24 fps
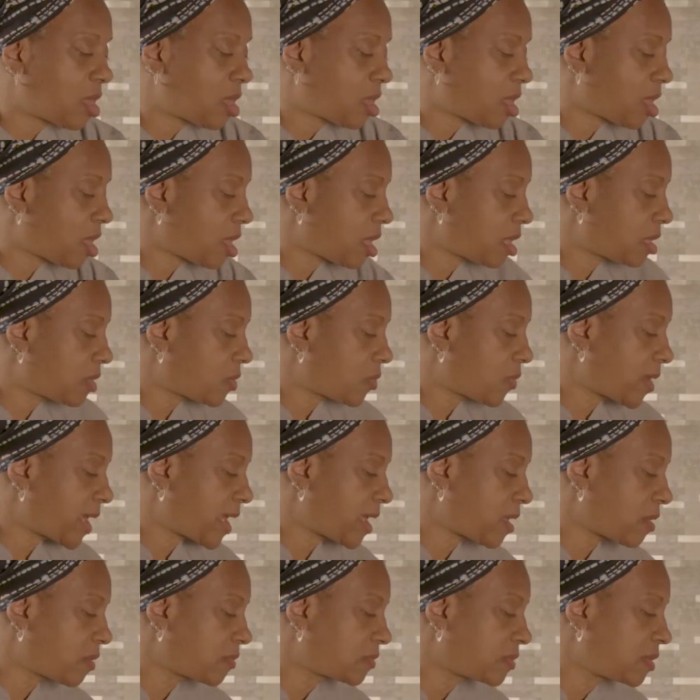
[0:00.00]
all
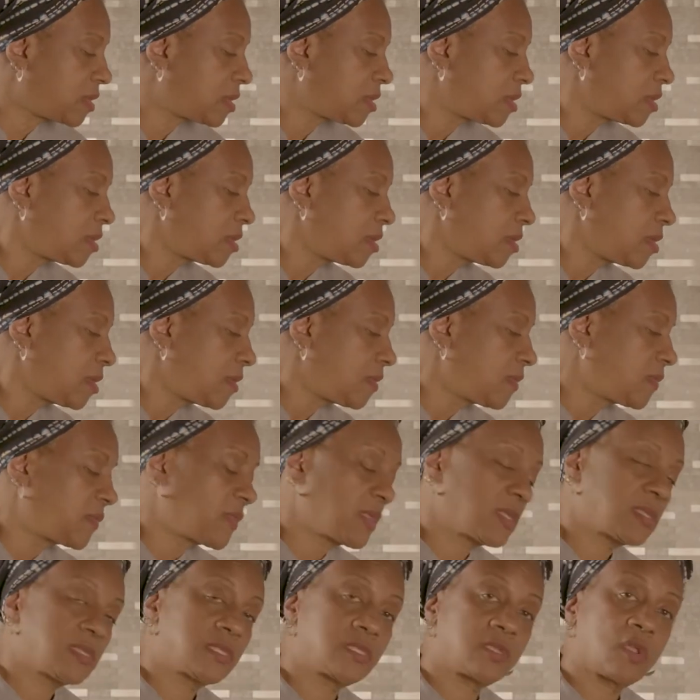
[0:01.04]
around
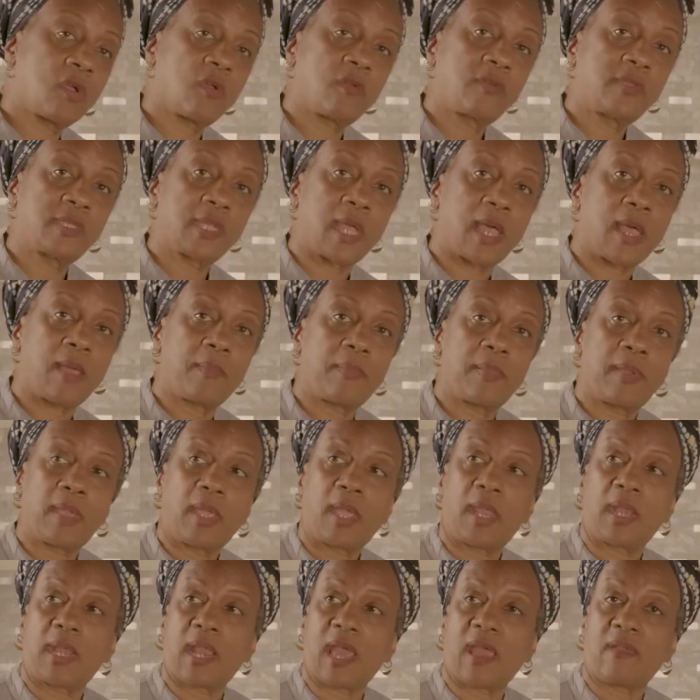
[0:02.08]
the stovetop
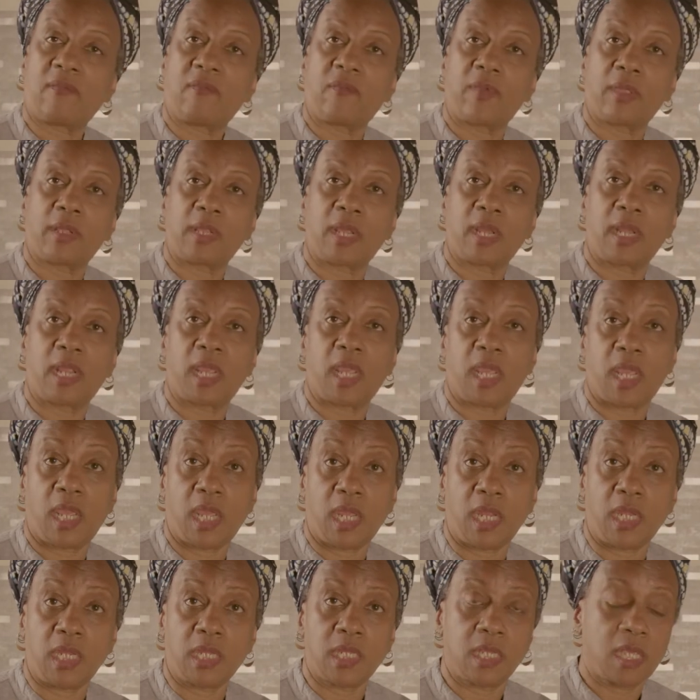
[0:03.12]
and not feel any
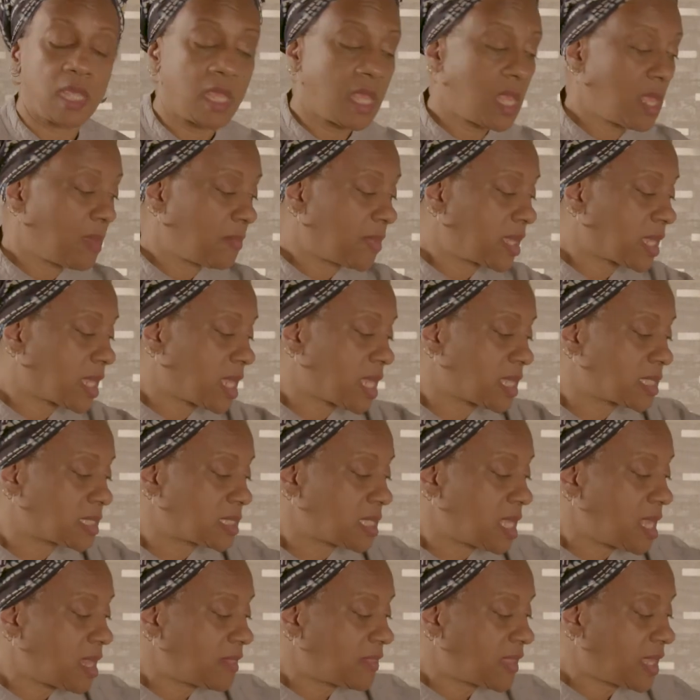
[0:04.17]
heat
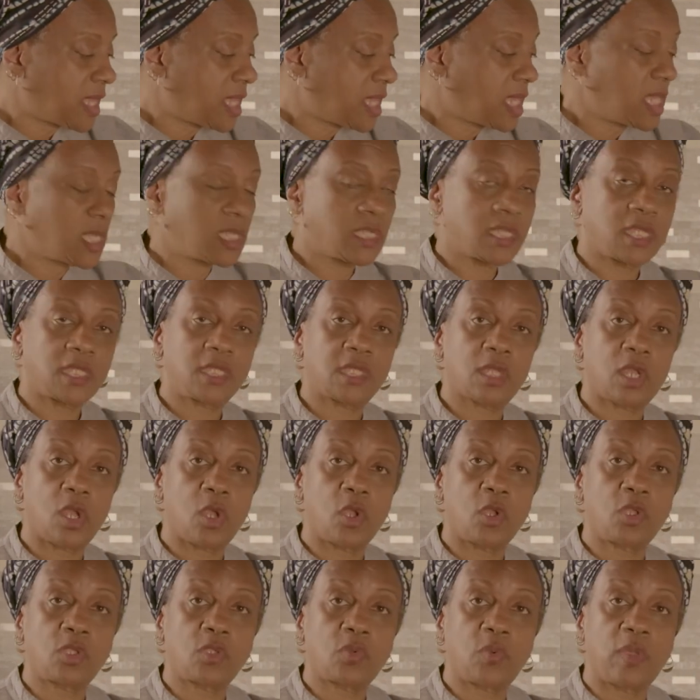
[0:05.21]
because the heat just
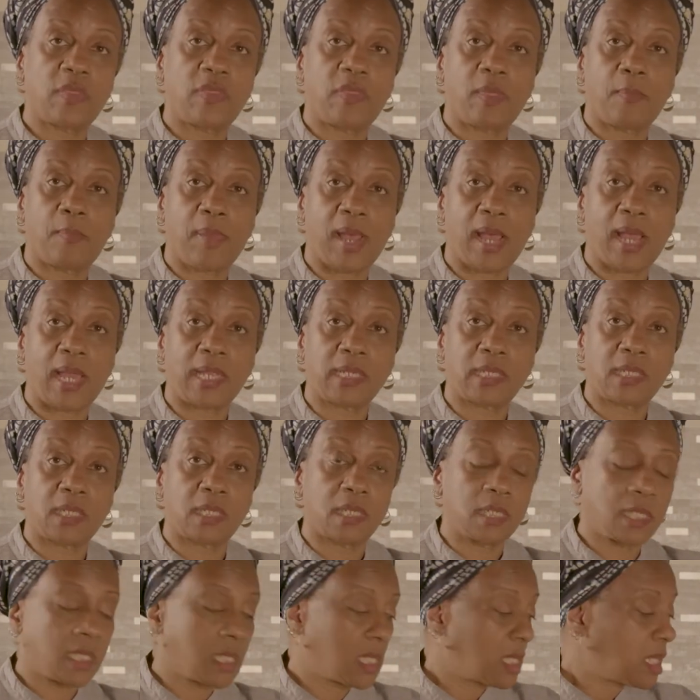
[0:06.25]
goes with the pot.
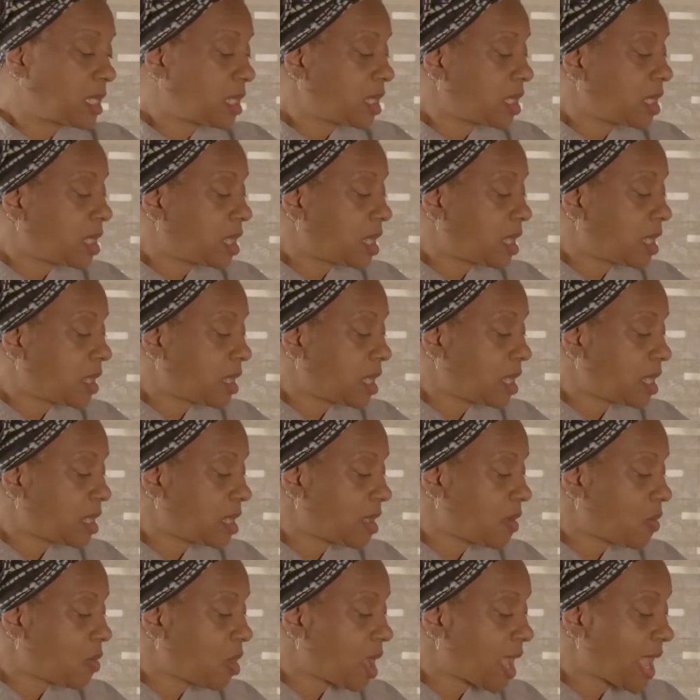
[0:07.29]

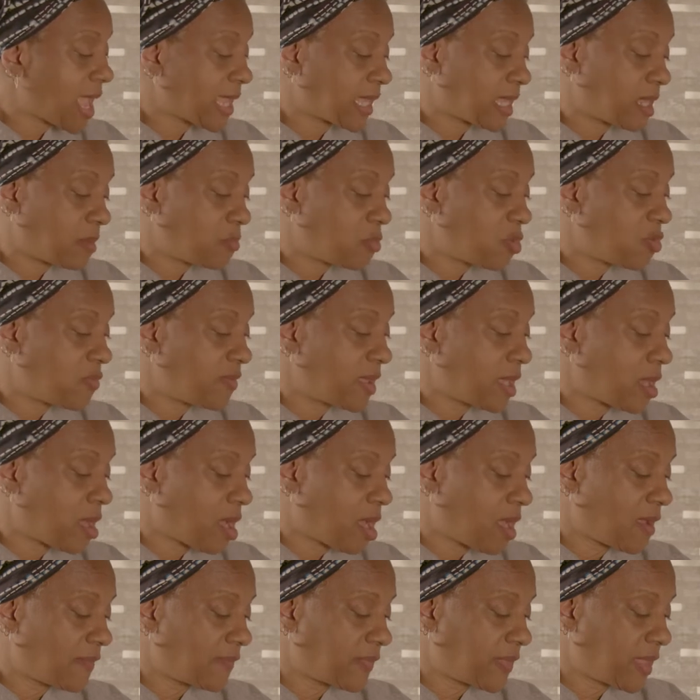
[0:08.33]
I can move it
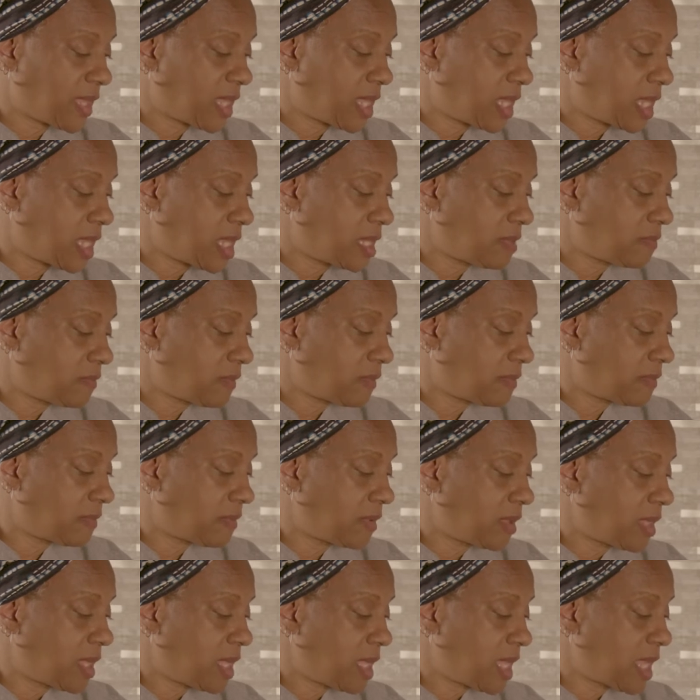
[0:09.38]
off the heat,
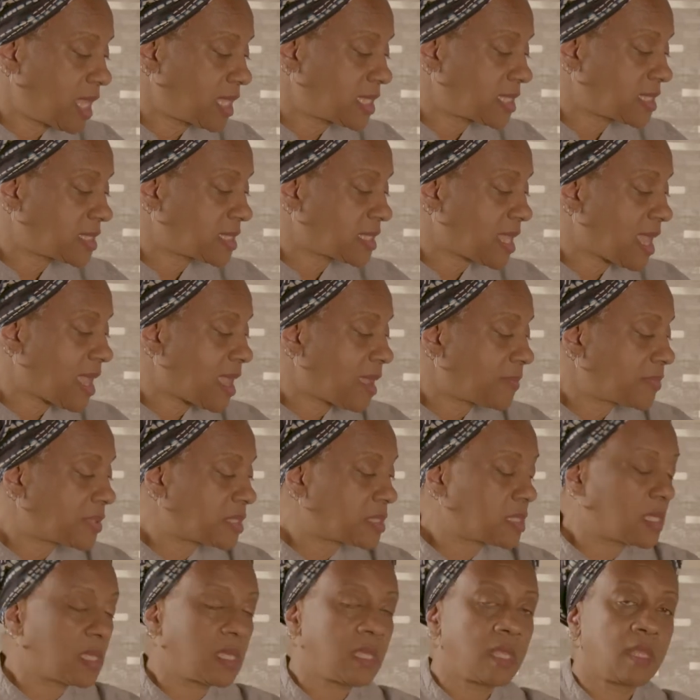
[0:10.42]
it
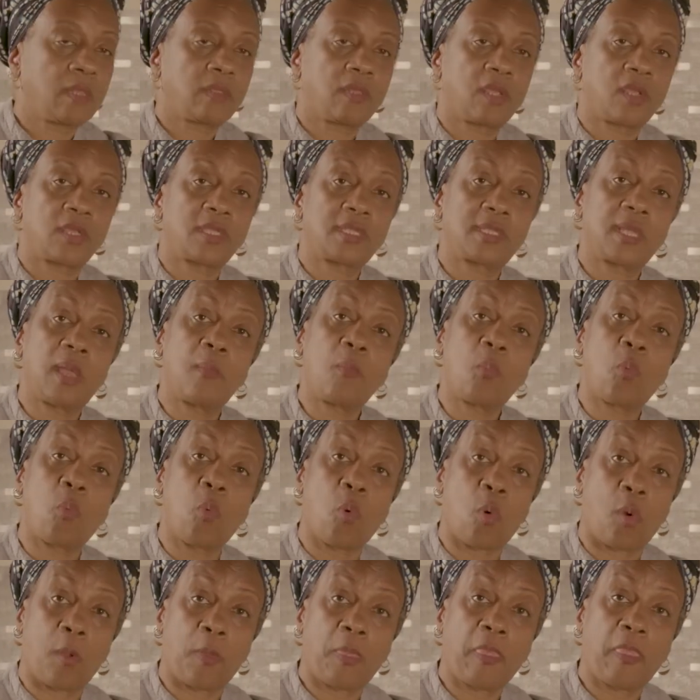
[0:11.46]
stops, there's some
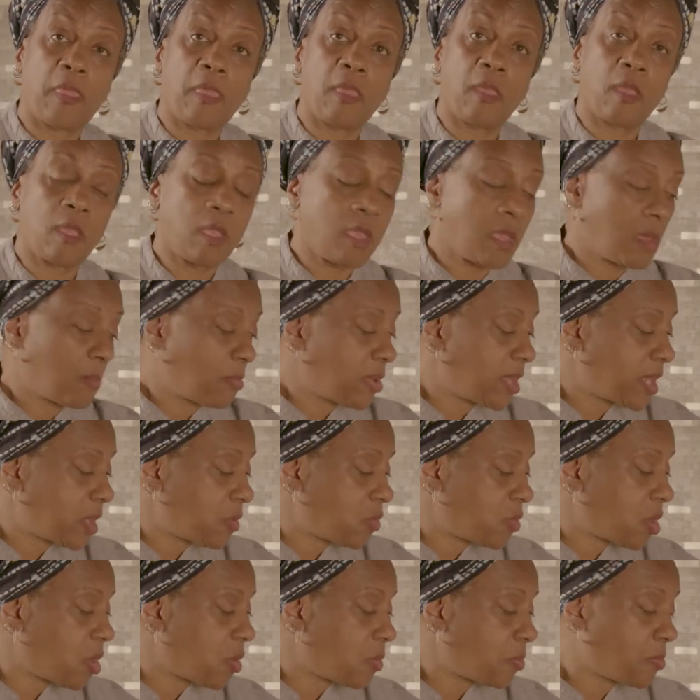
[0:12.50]
warmth, but it
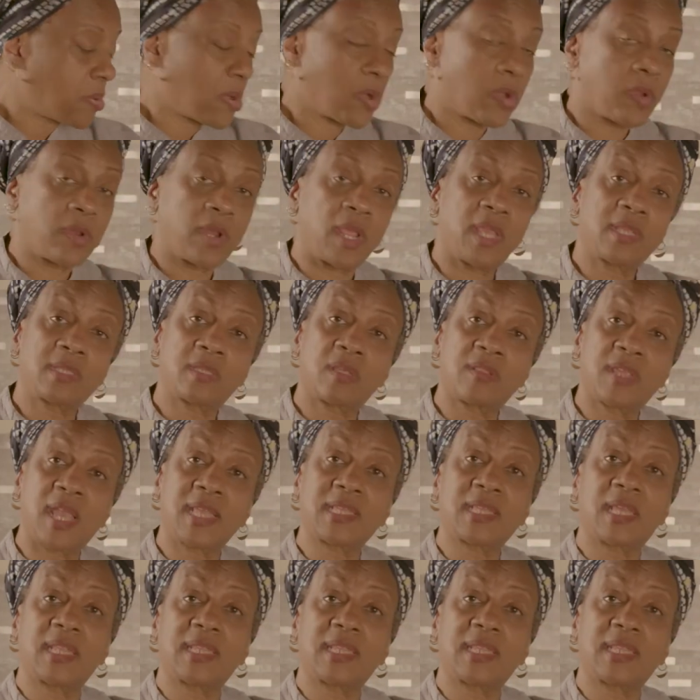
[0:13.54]
won't burn. And so that's a